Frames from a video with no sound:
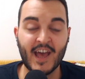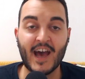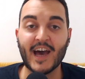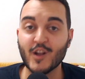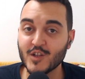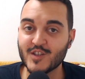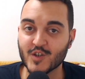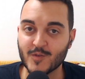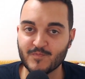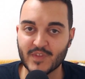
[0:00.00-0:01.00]
And
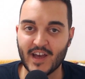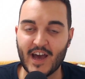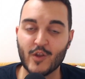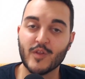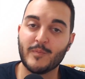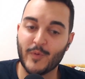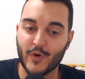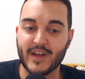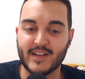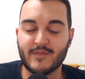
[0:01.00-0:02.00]
also another
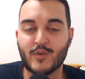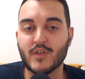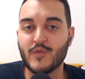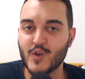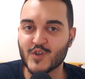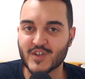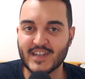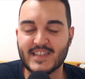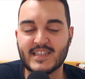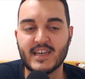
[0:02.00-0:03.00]
point for the future,
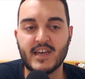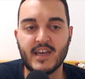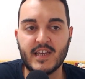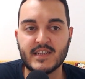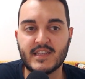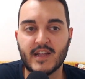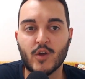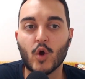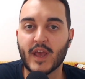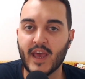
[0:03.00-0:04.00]
let's say, is that
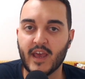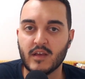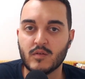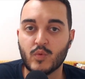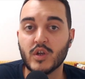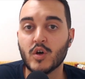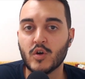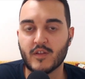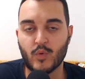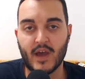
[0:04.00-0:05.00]
okay, we
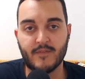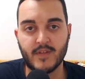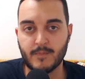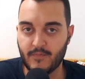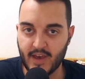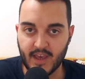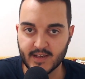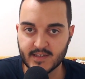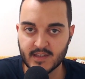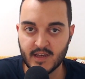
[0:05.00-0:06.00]
know that we have deep fakes.